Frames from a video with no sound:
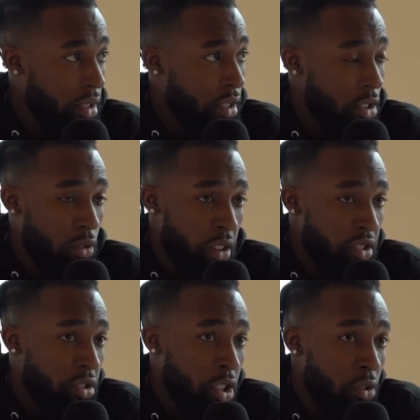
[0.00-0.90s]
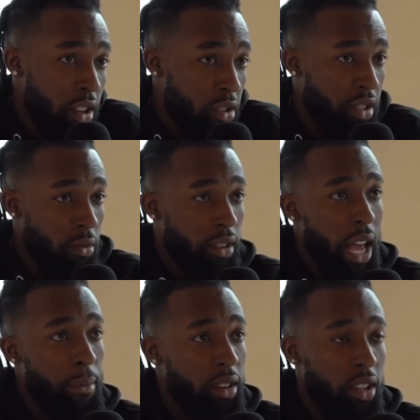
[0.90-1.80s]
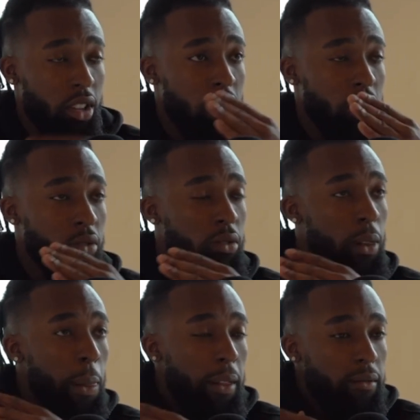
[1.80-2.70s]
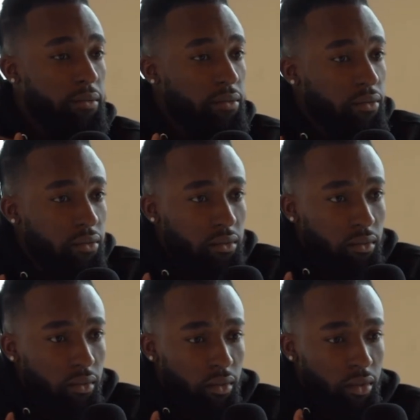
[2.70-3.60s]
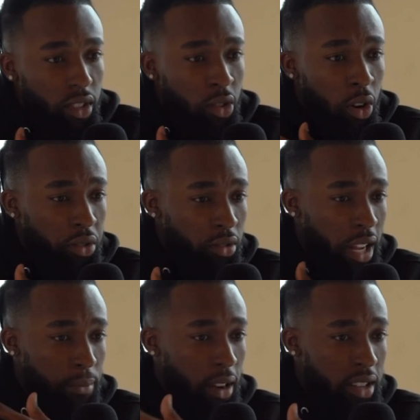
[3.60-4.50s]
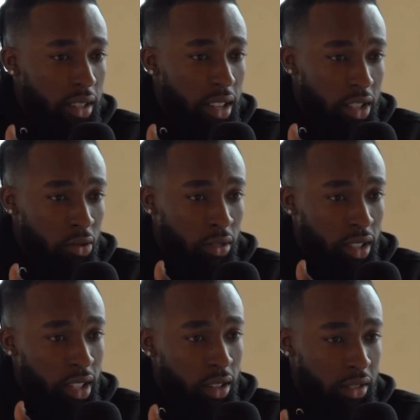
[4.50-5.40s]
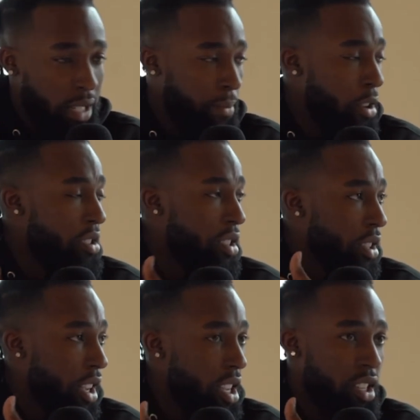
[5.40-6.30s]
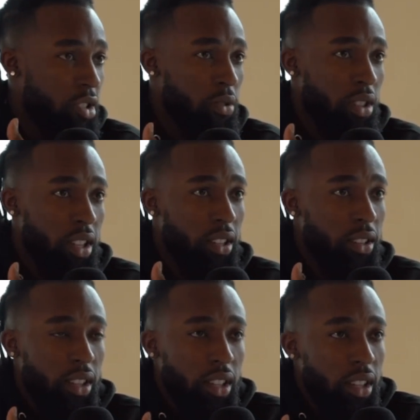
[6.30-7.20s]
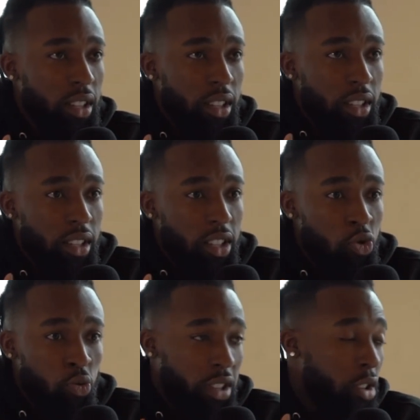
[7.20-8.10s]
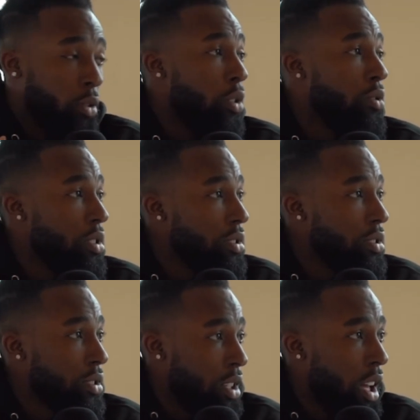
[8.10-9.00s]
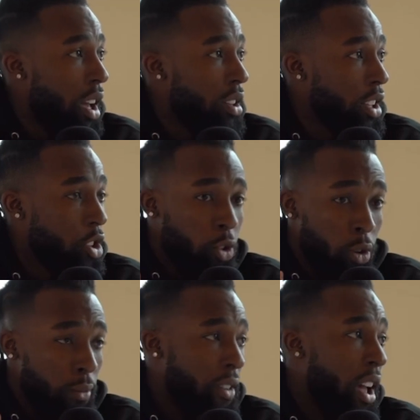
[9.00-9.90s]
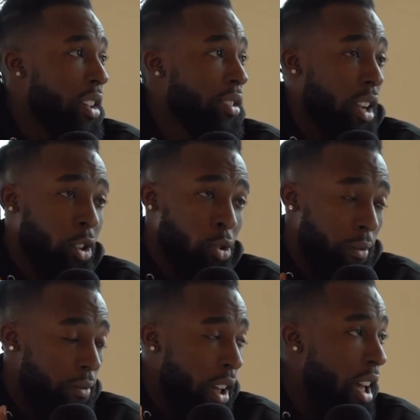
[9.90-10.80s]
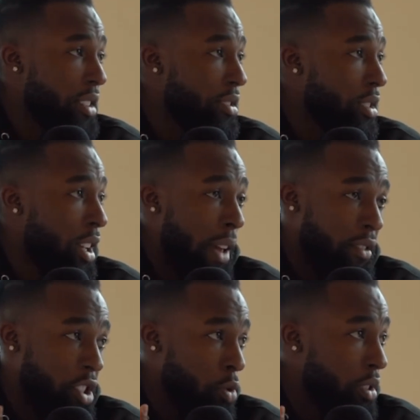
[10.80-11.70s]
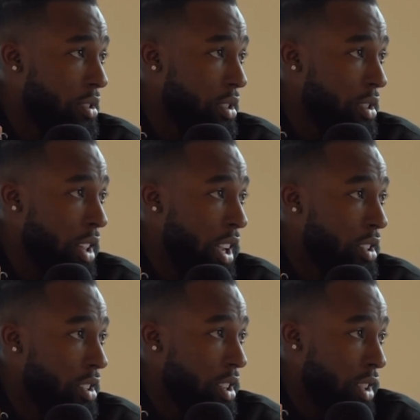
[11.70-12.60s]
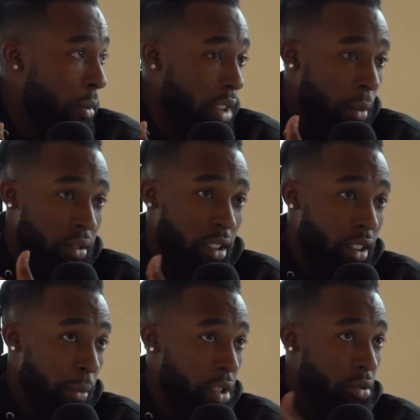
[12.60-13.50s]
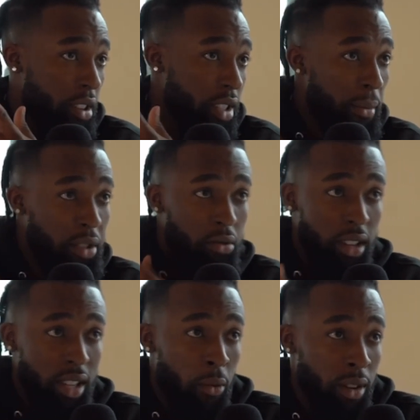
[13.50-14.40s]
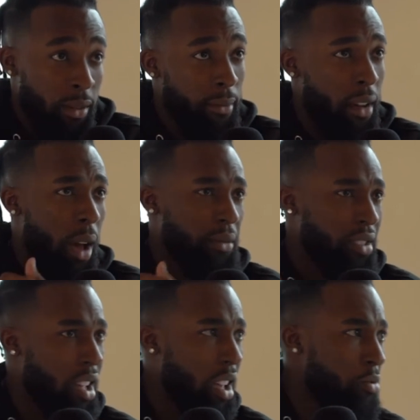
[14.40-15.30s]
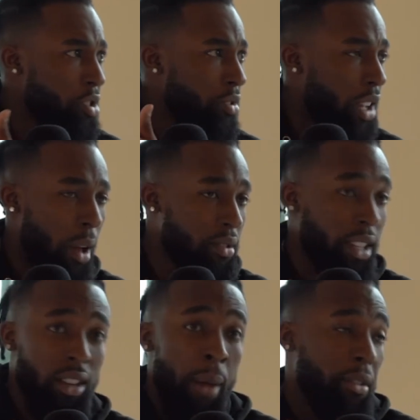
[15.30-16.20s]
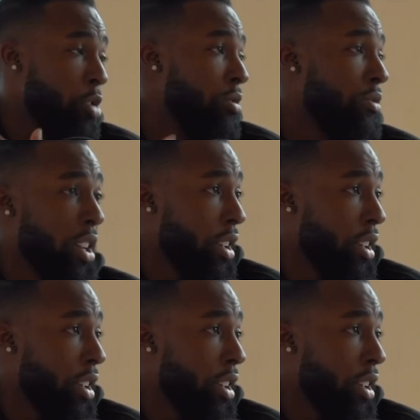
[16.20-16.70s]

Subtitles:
So once you do it and you see what happened and you going through that process and you getting all this experience, just like it's just really, you really grow a lot. Like you grow up fast. Like I grew up fast. I didn't have a choice. Like, cause I was like, okay, I'm gonna do this. I wasn't like, Mom, should I? What you think? I was like, no, I'm gonna do it. Fuck it.